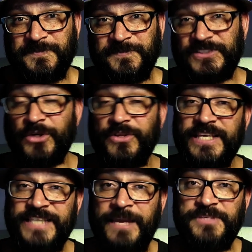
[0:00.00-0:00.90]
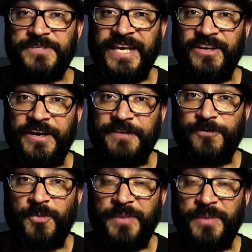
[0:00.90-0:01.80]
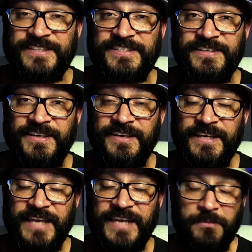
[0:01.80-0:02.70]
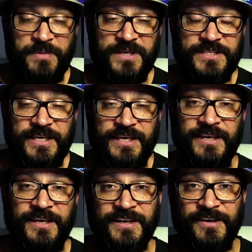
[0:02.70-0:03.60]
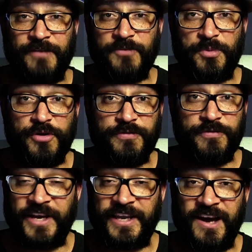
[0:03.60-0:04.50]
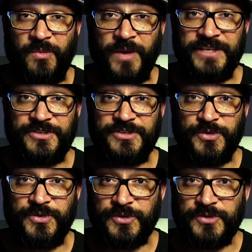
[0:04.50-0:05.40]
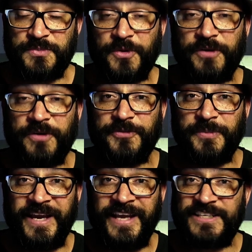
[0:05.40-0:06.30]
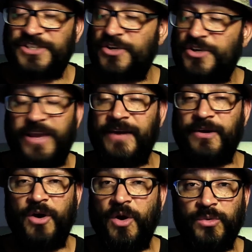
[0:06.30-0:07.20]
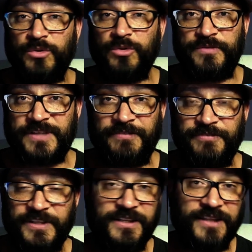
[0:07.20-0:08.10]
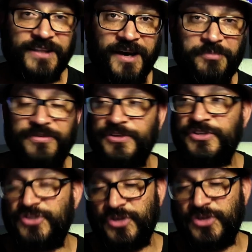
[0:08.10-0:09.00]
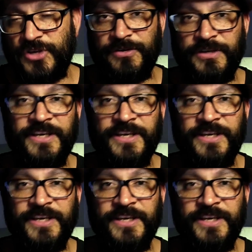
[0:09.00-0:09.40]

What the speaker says: So these MTN 94 paints get my big tick of approval, and I can't wait to use more of them and just crank out a whole load of stuff for the club, for the studio.